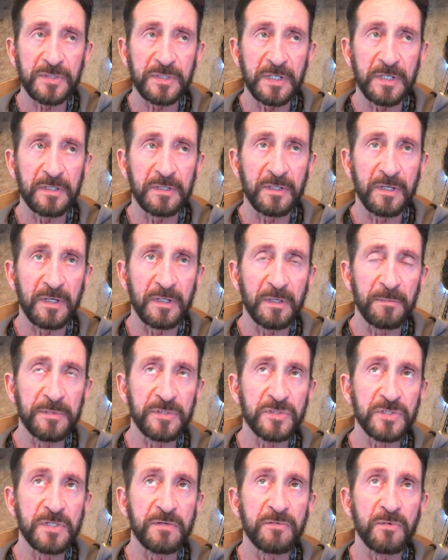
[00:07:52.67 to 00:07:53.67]
and uh, let me
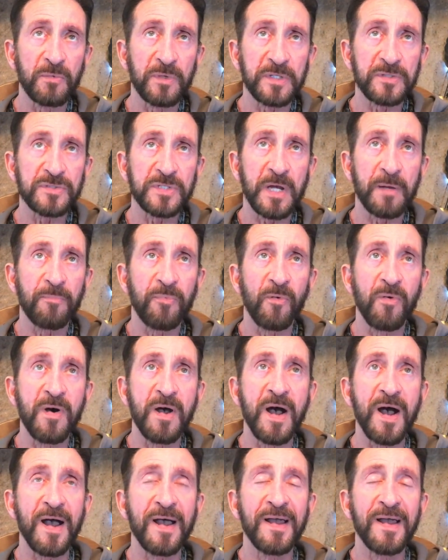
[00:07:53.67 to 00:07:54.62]
just give you one example.